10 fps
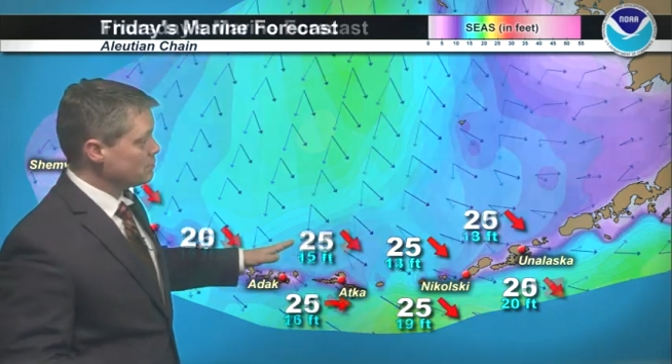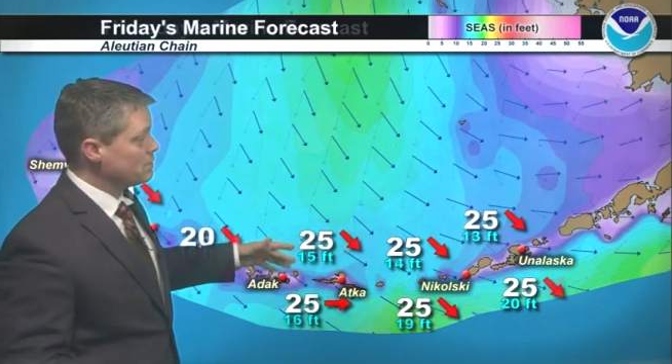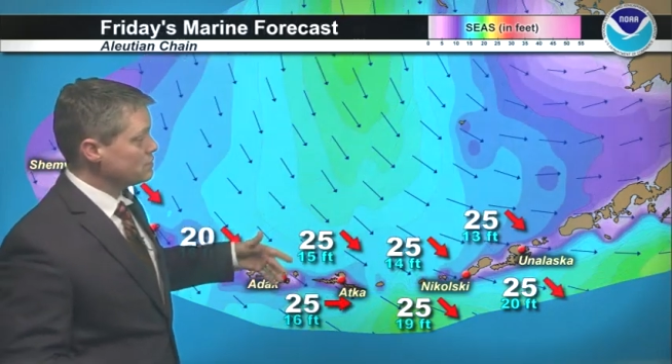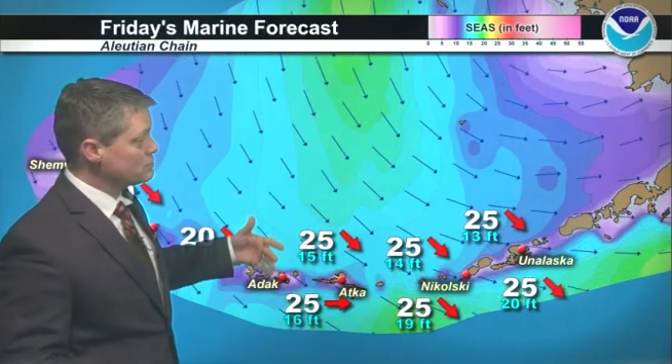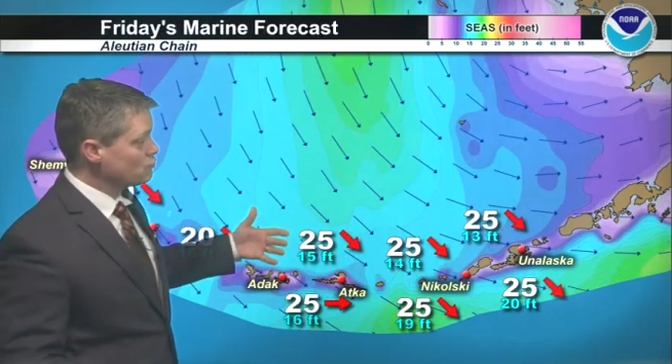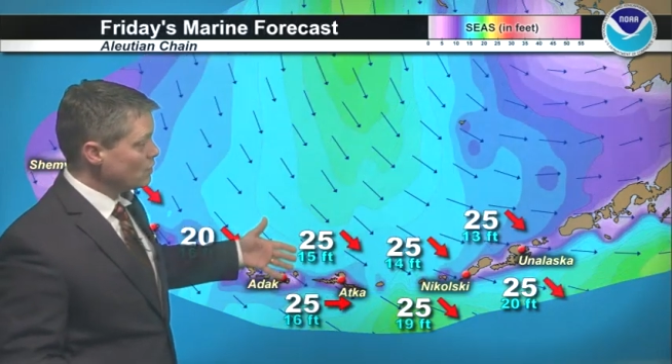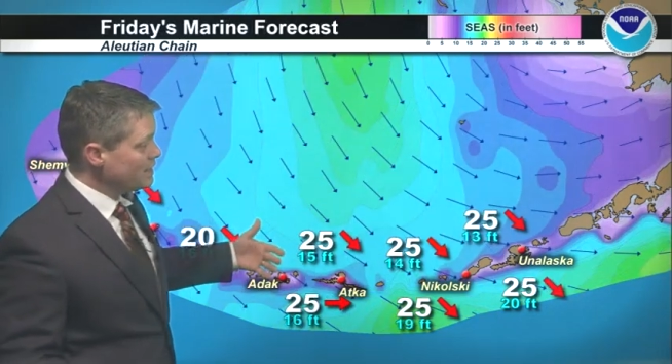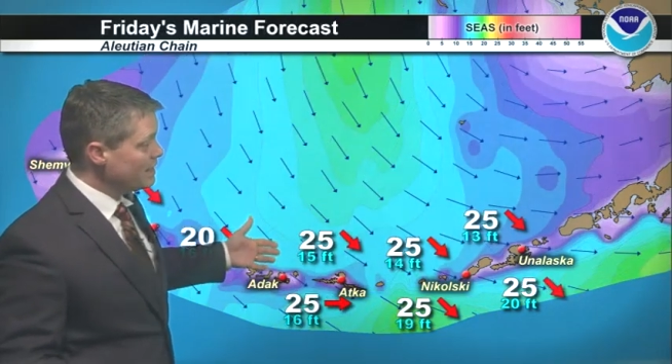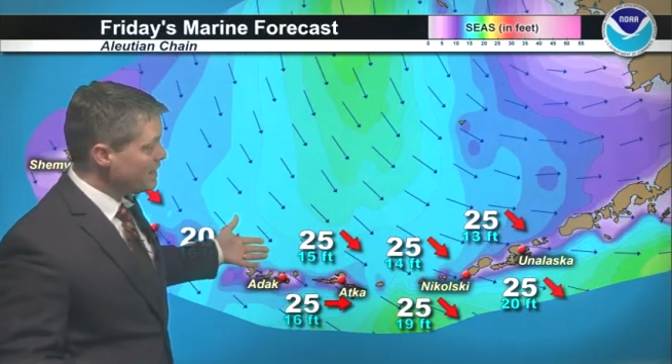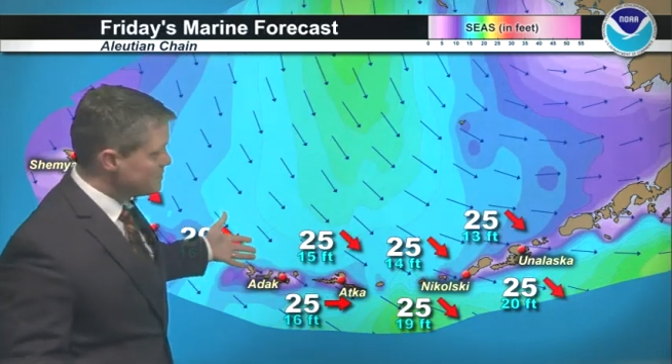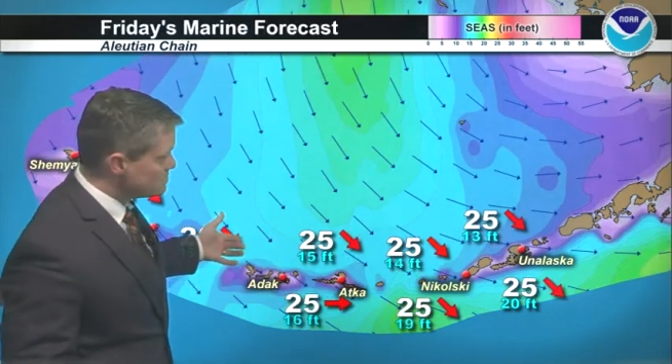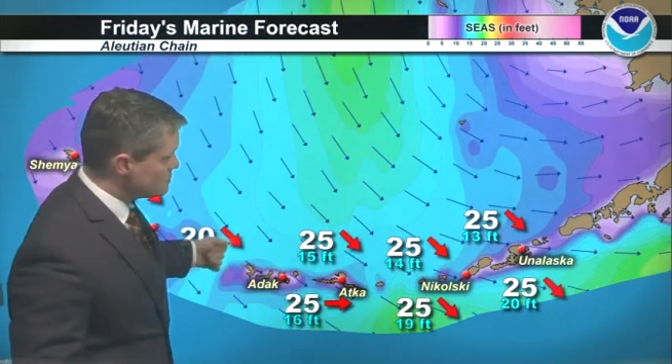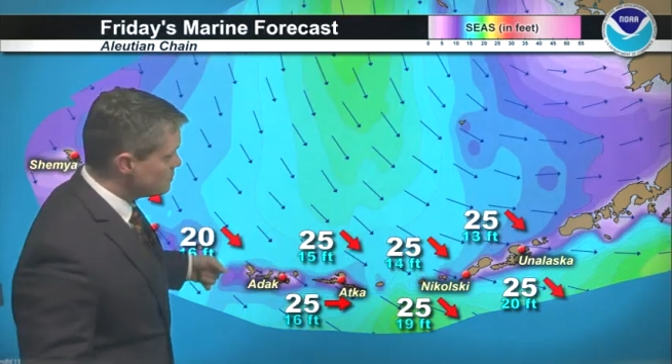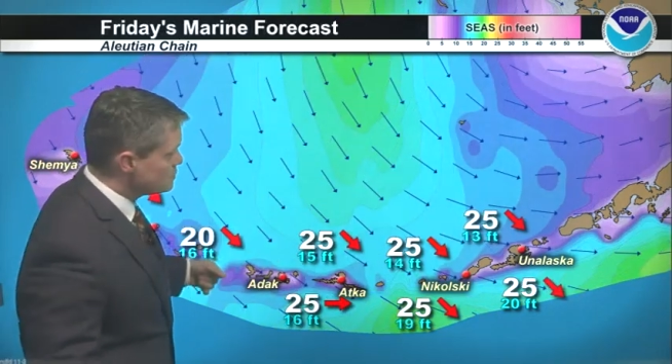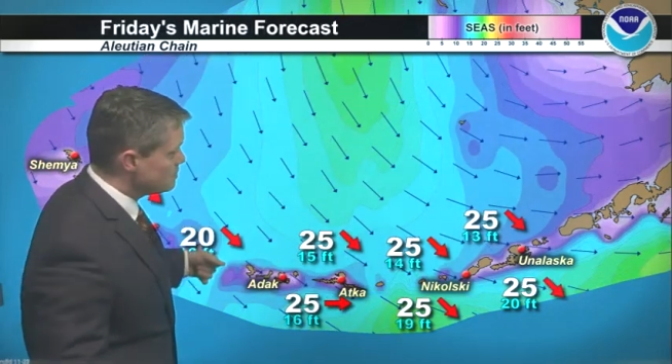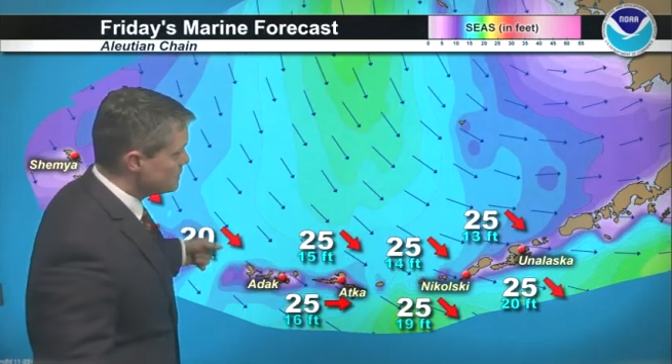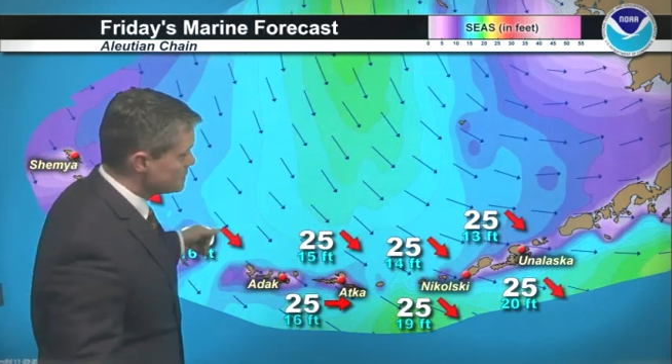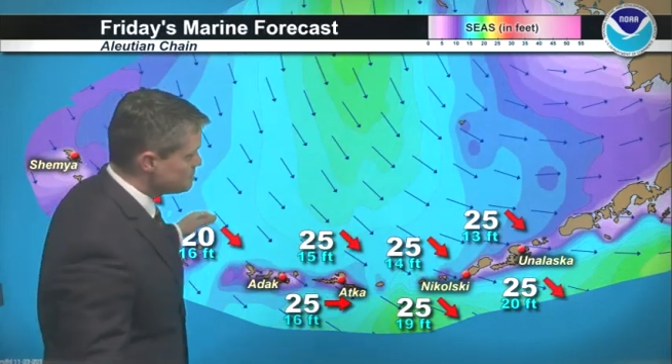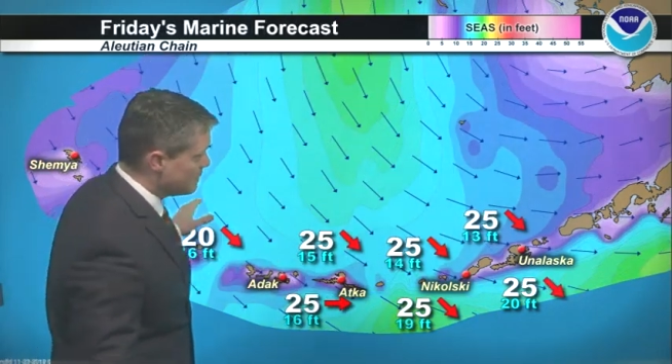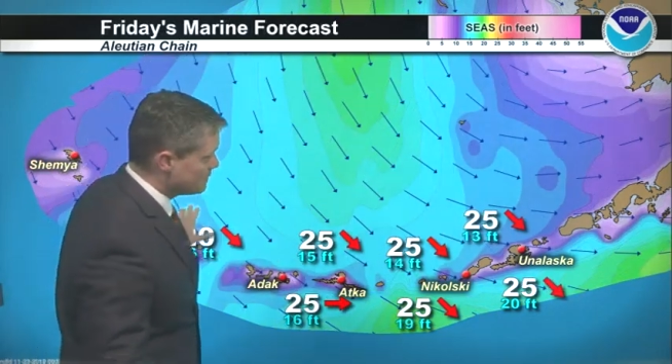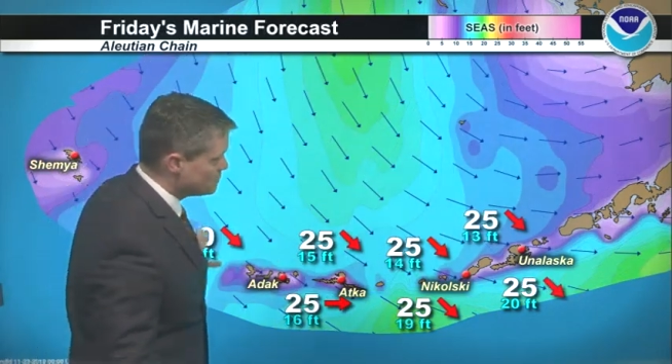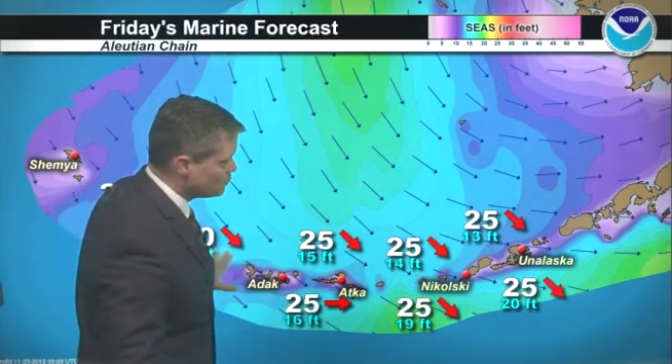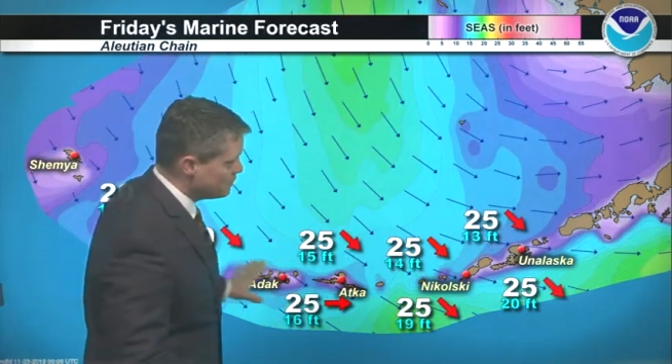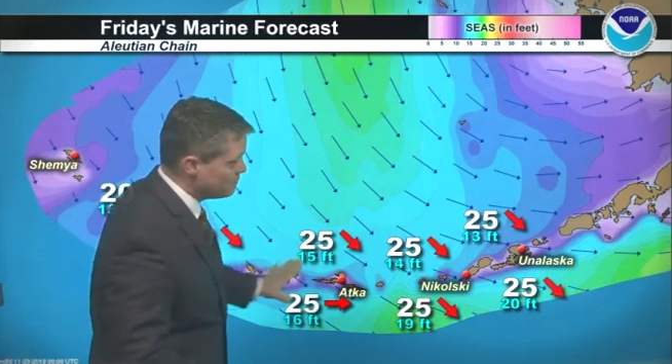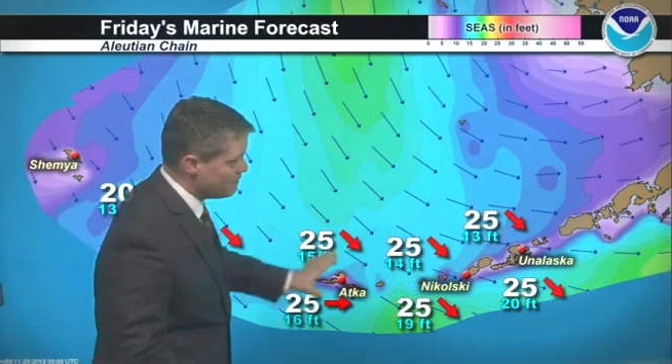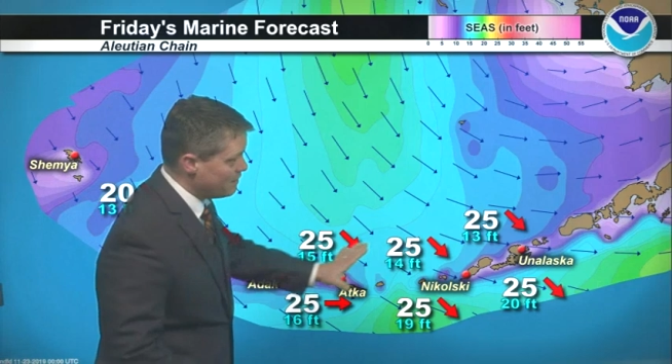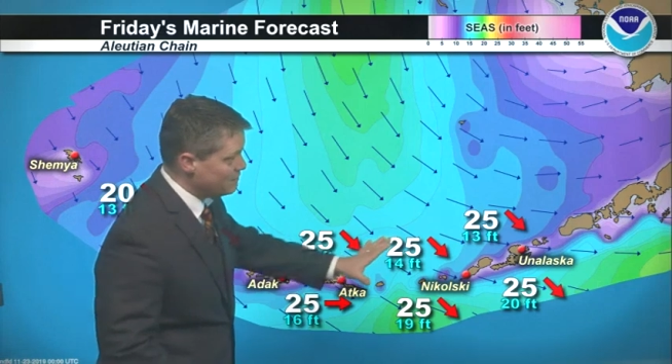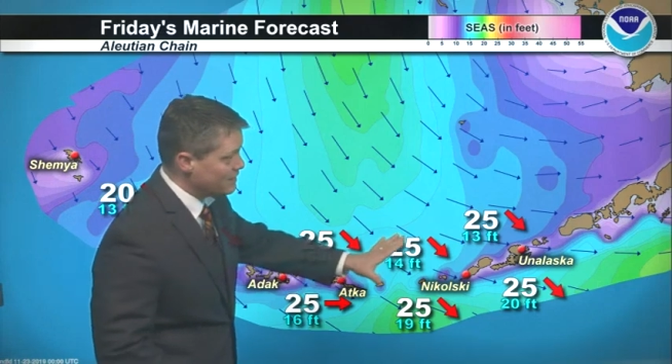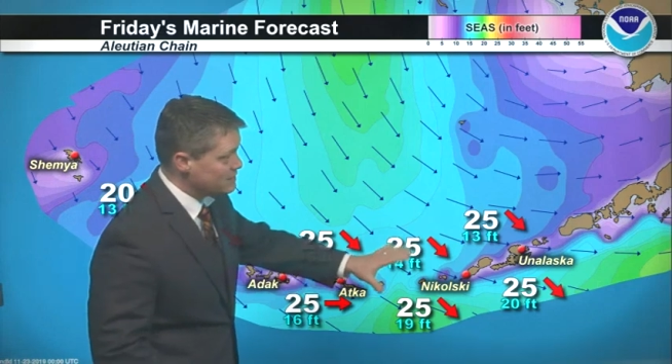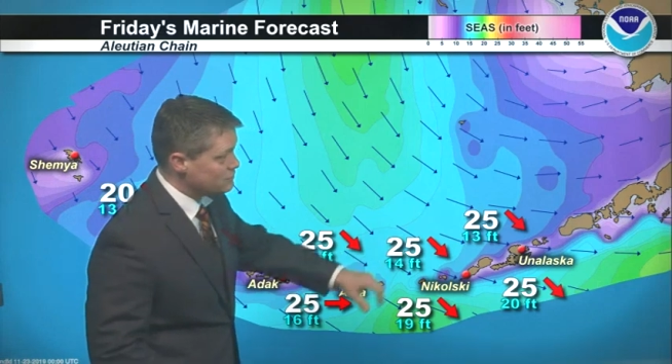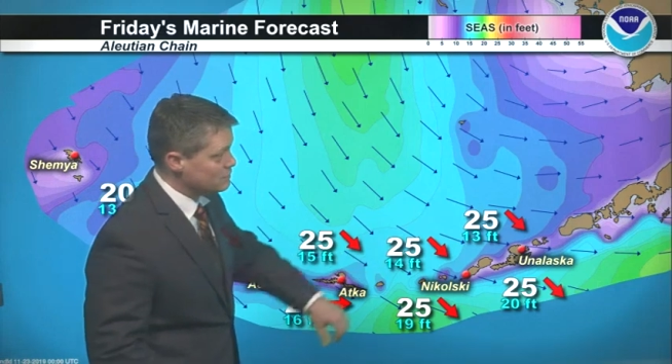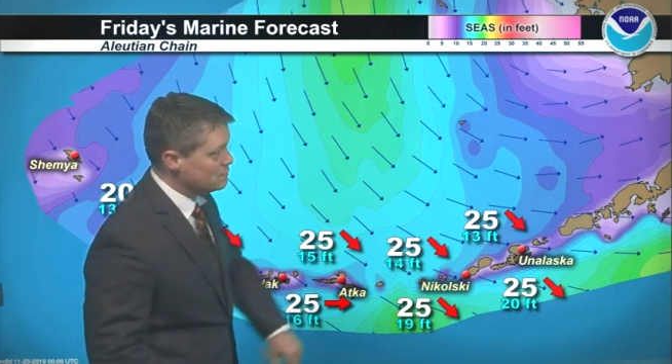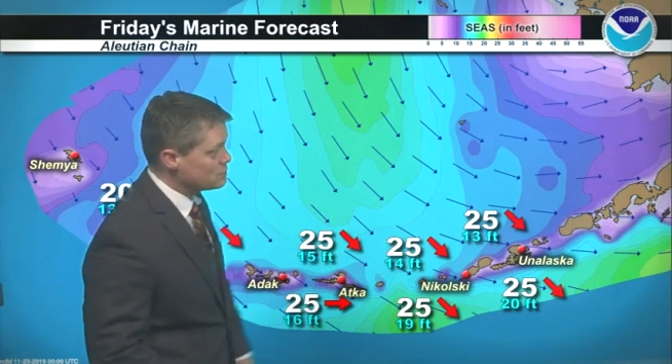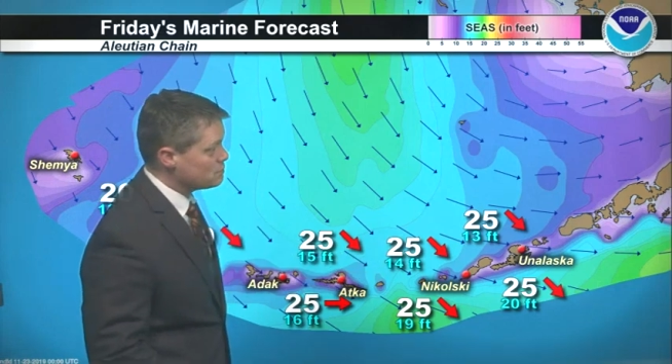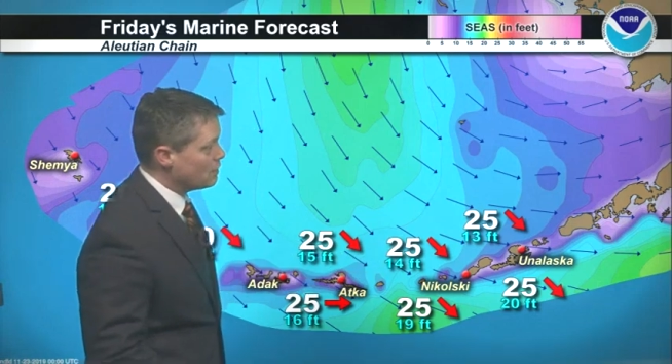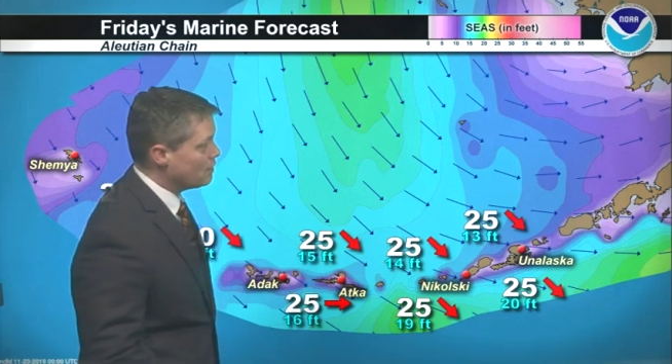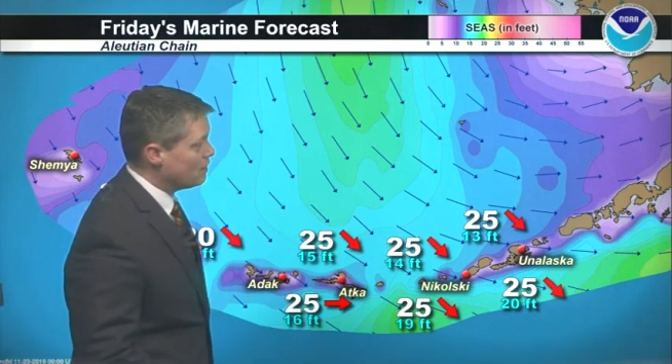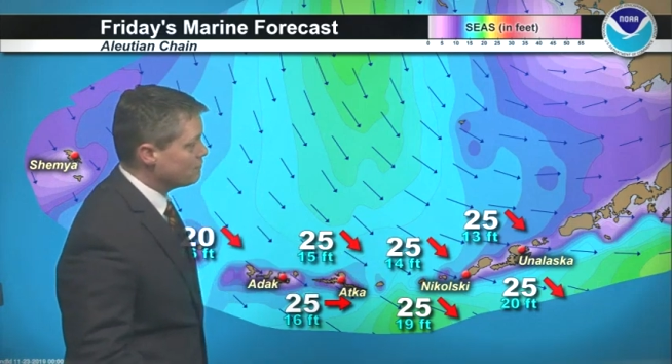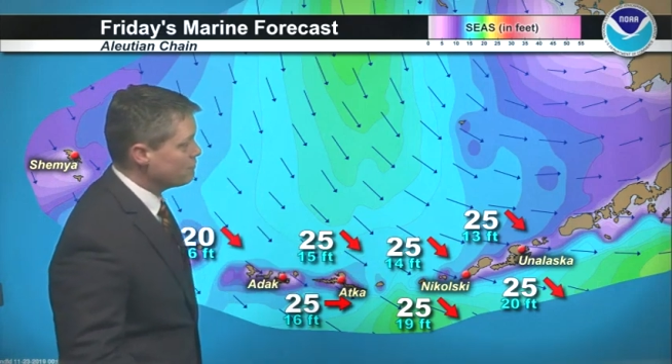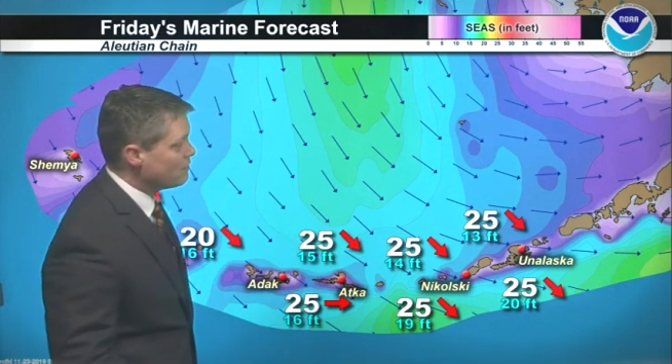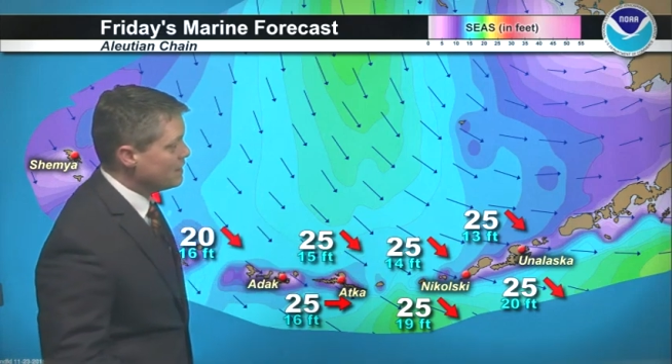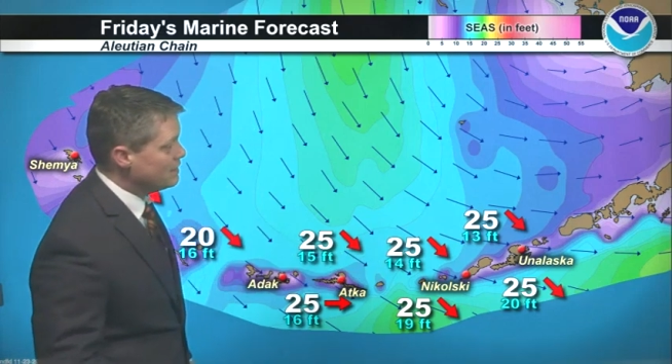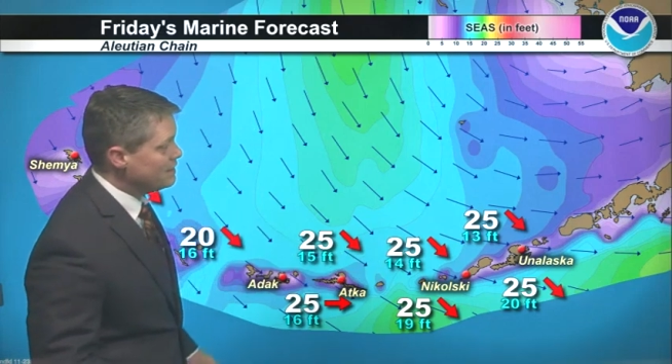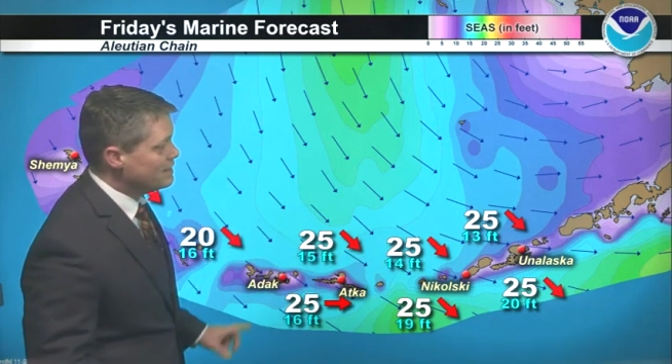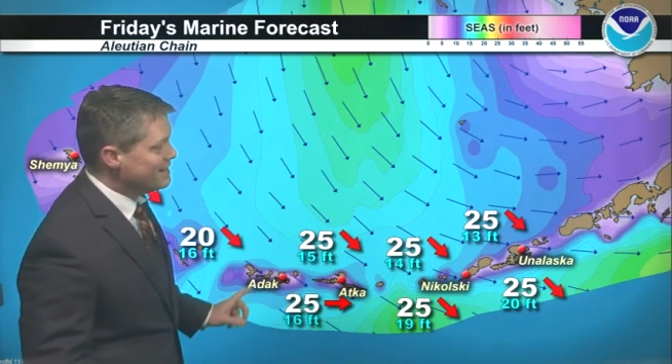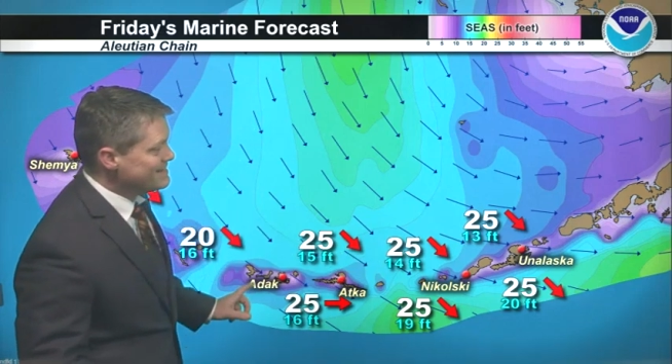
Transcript: Periods of rain and snow should be expected. 25 knots for the most part on Friday.